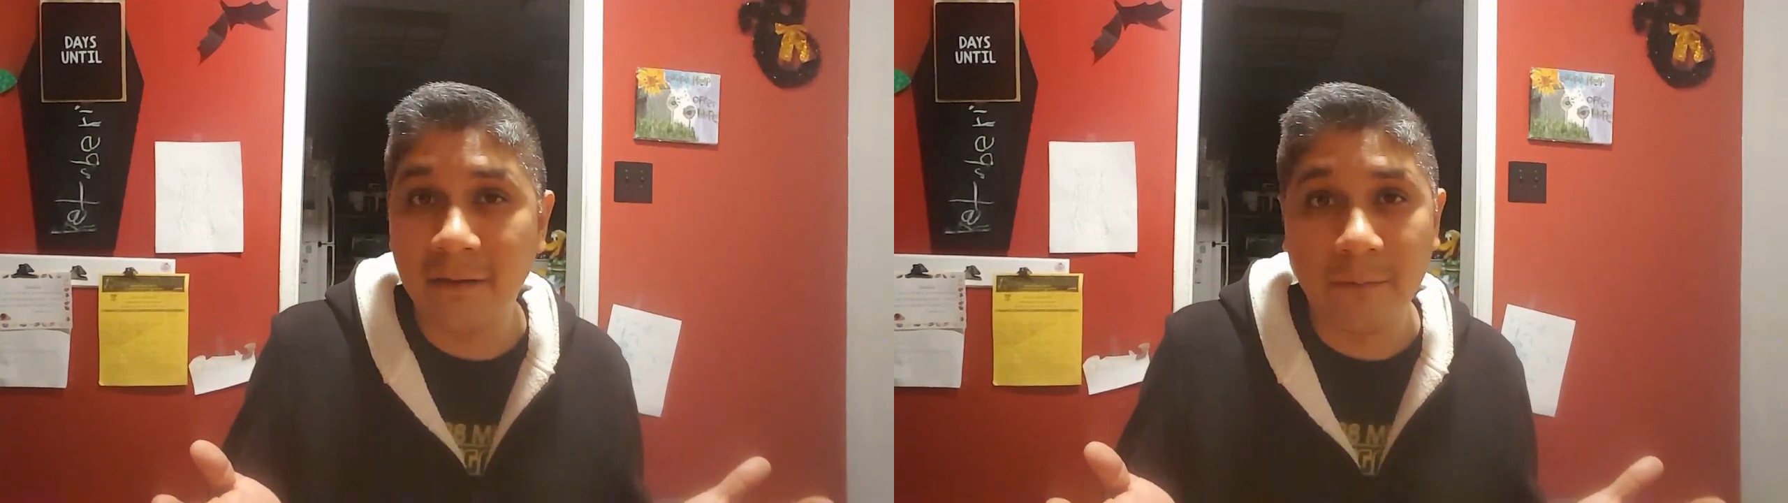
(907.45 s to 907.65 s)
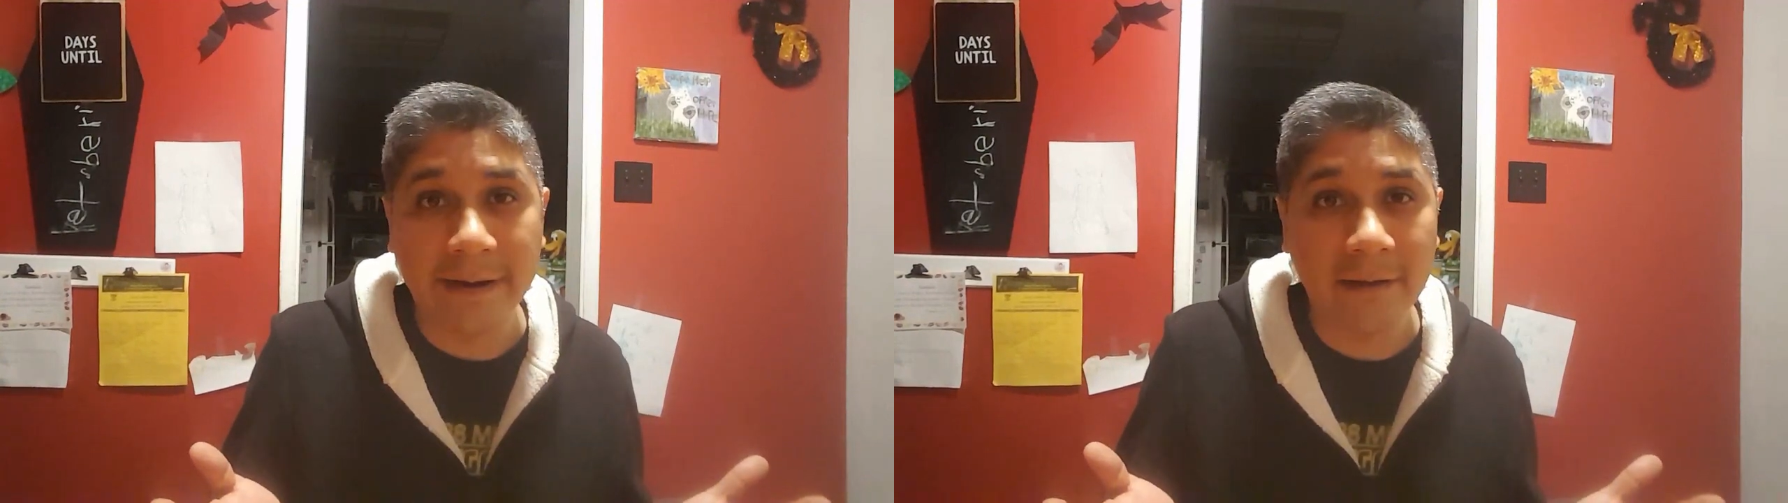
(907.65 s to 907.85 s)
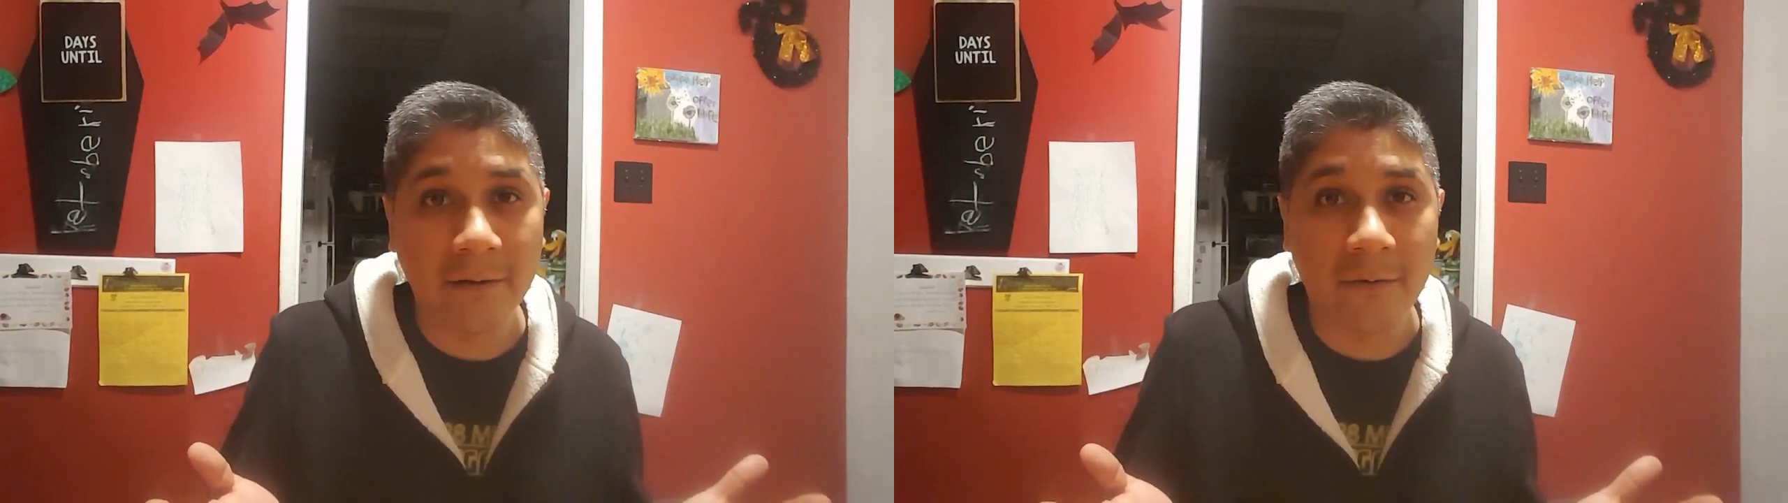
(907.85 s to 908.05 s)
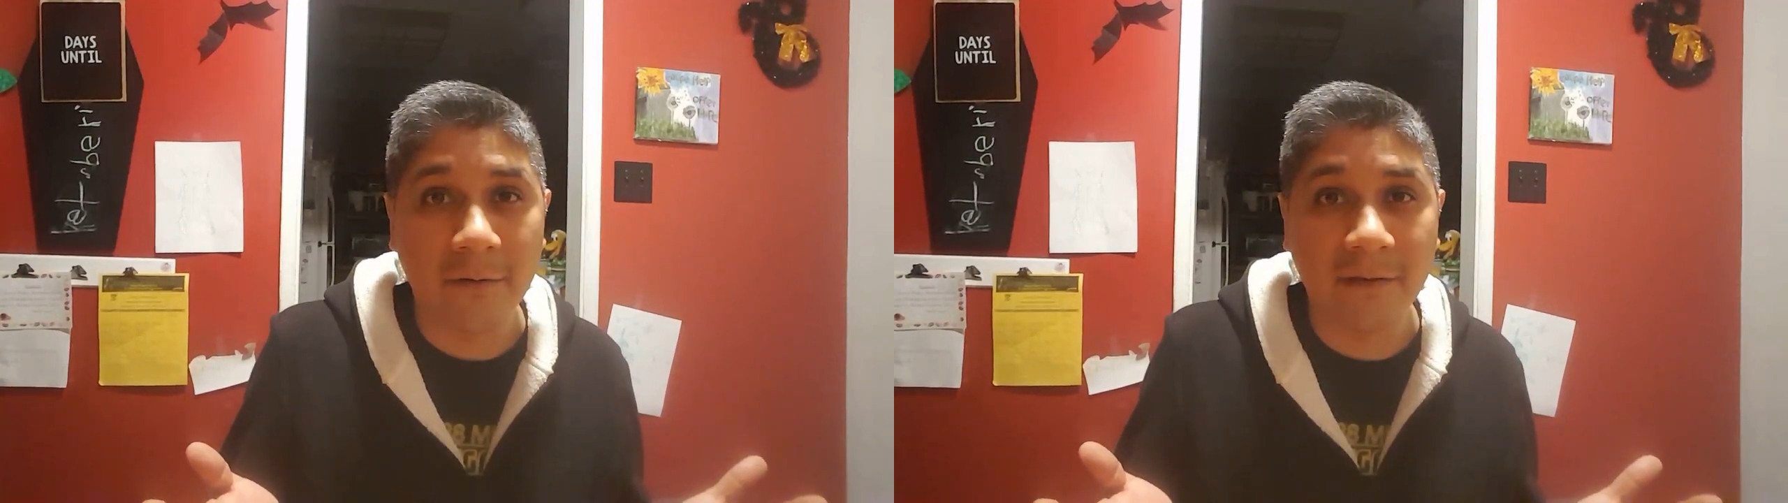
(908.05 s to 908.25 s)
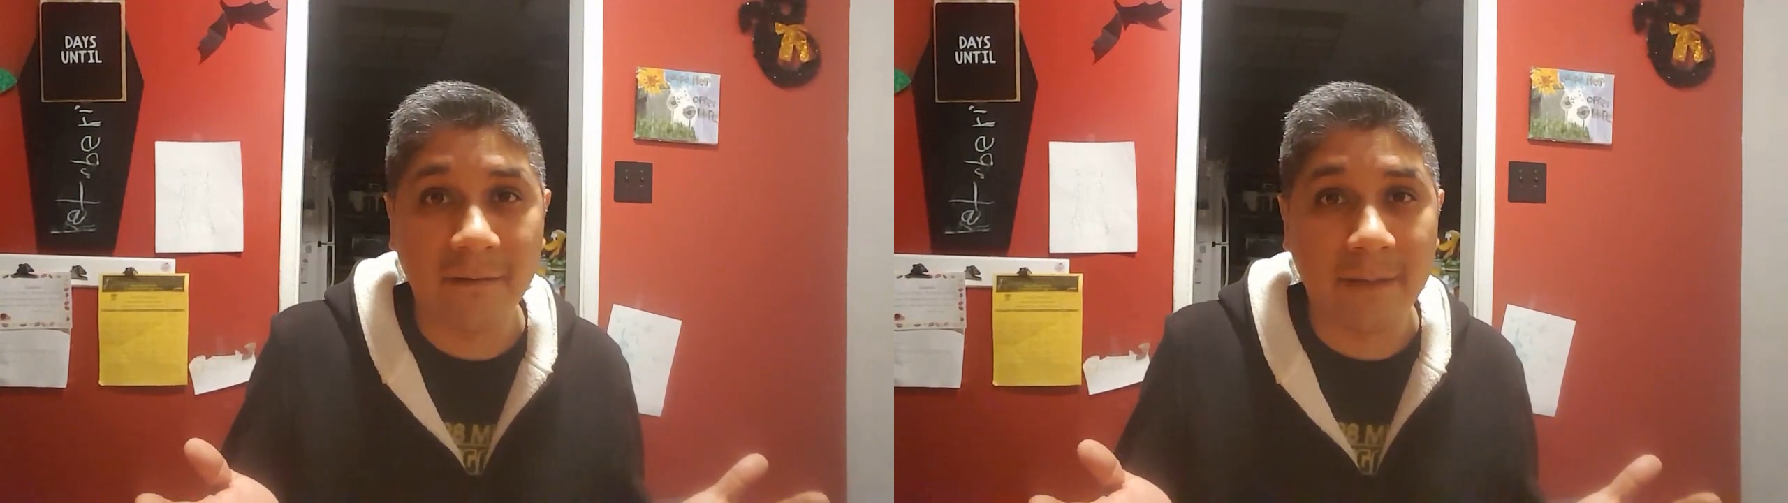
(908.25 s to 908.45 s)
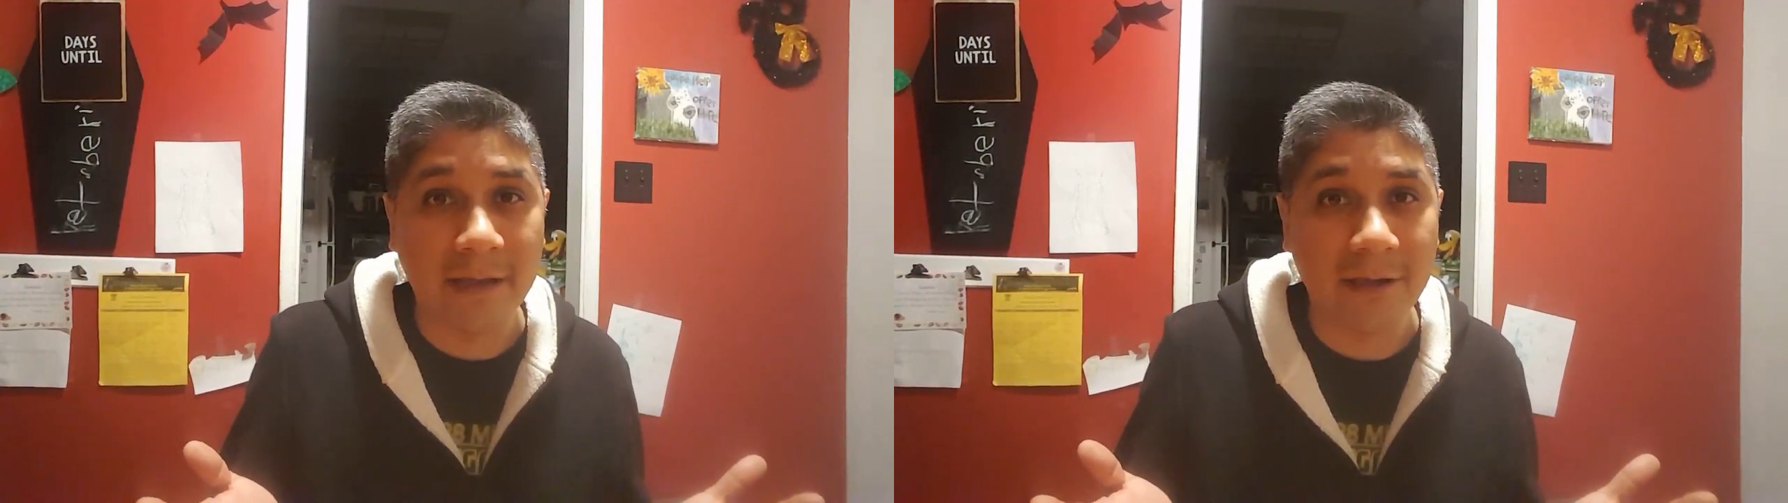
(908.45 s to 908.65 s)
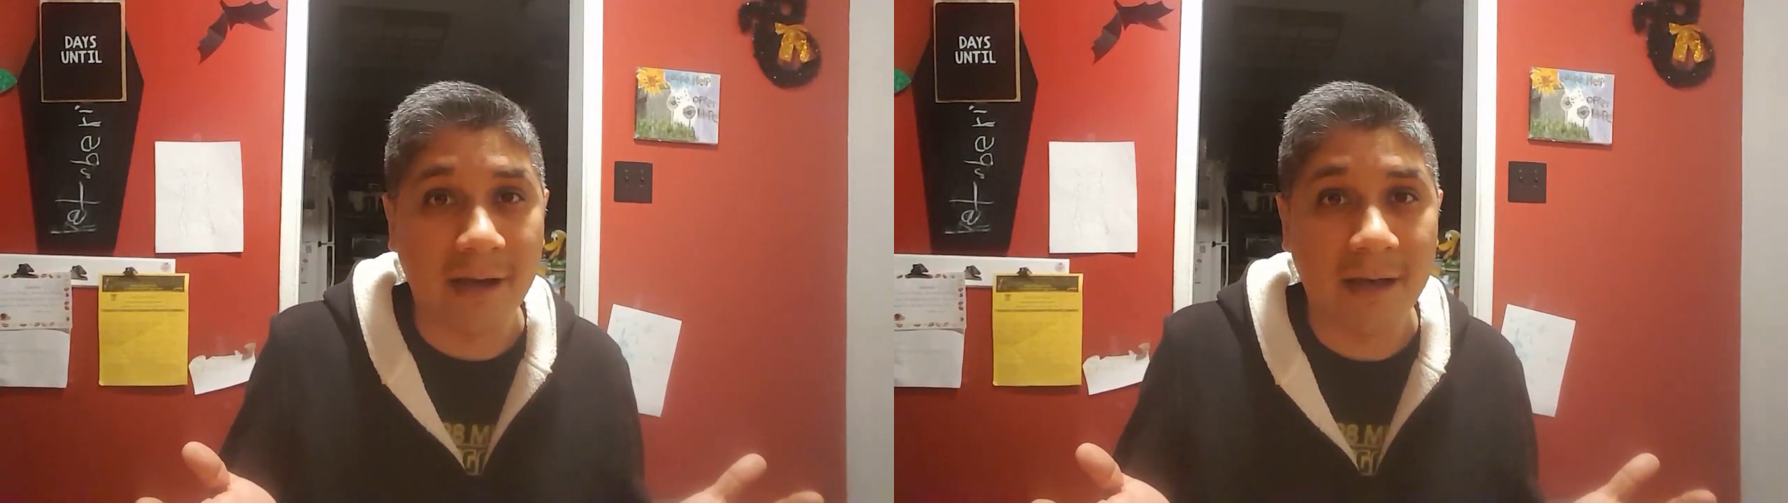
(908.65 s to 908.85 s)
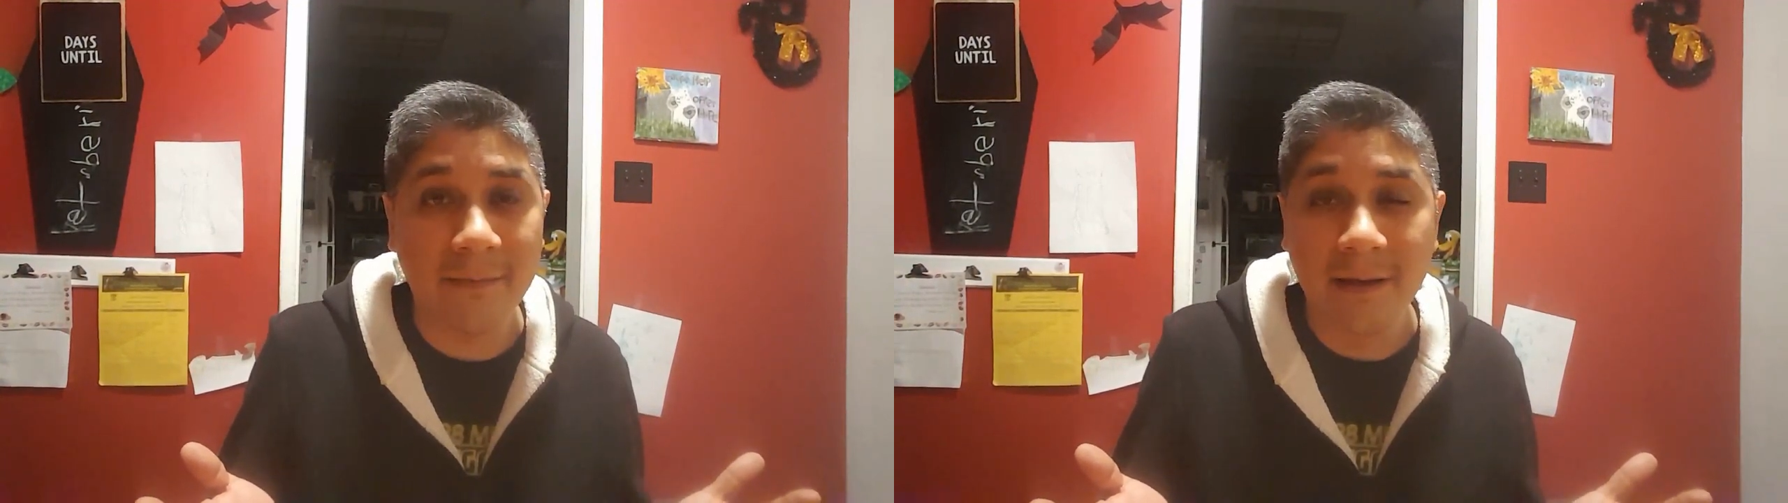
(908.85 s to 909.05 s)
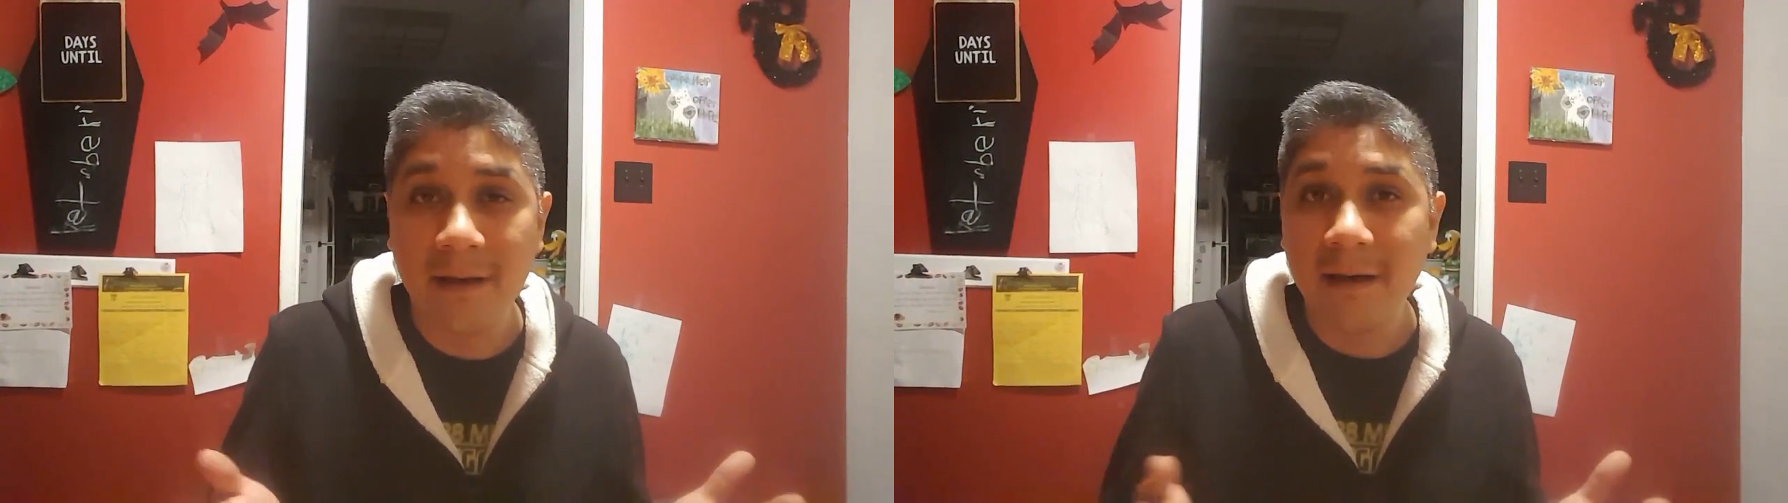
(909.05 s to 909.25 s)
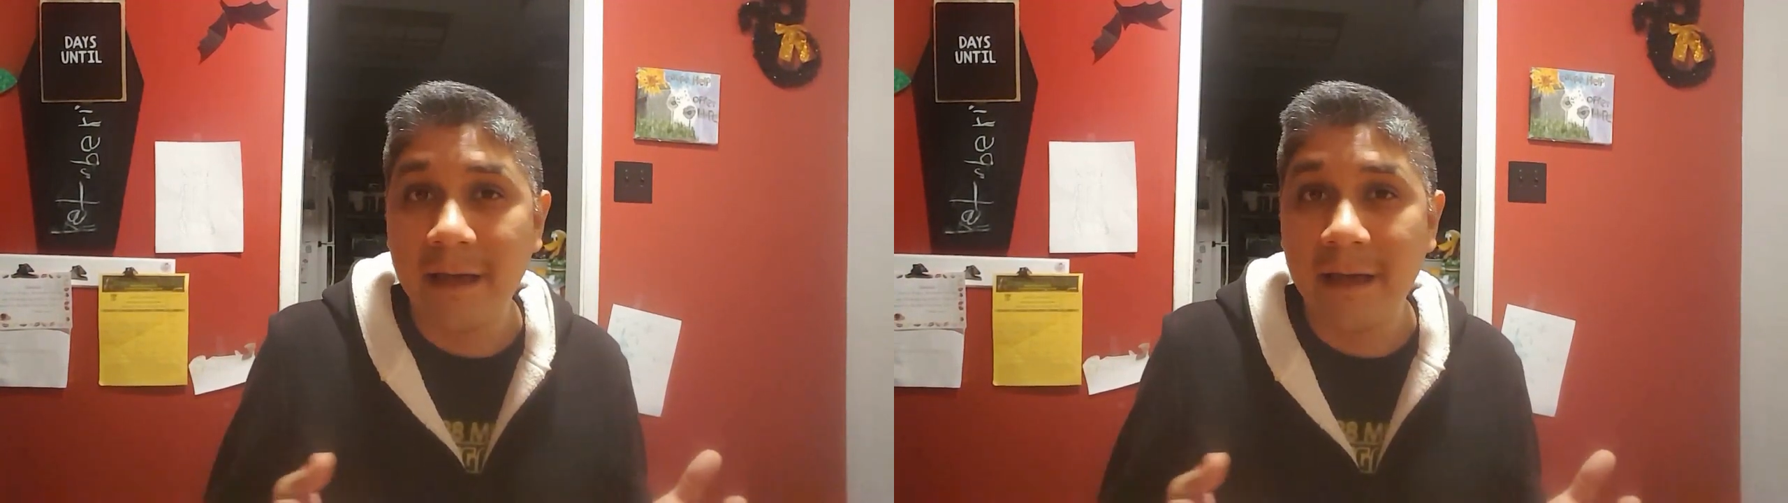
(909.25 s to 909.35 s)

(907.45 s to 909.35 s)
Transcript: in the regular course of my job